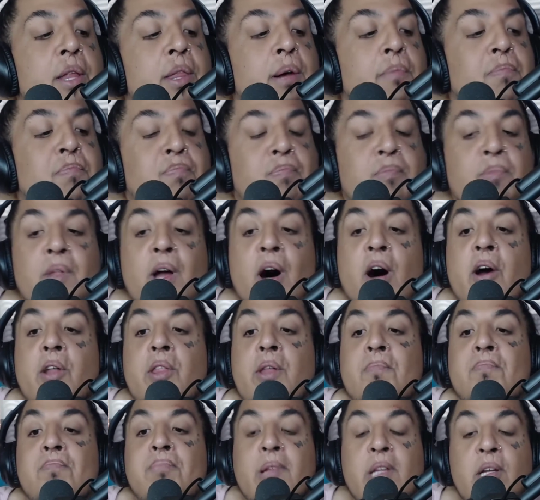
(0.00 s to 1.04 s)
the, no,
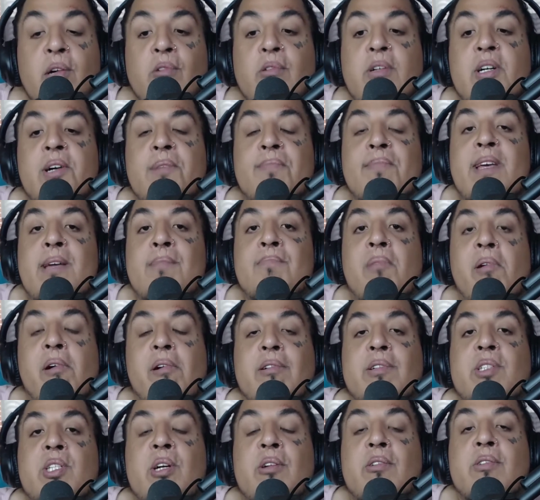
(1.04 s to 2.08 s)
the blue could mean
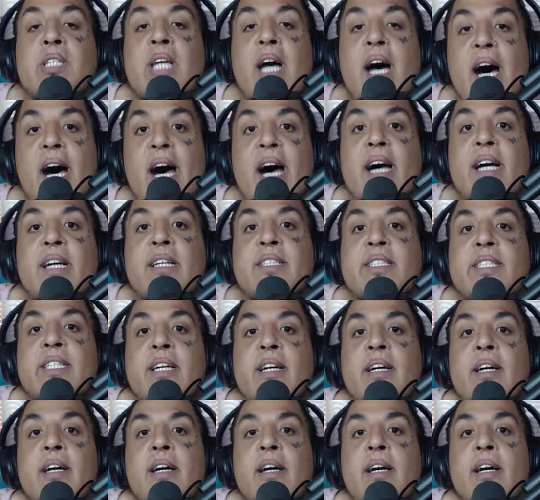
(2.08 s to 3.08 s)
Boruto's eyes.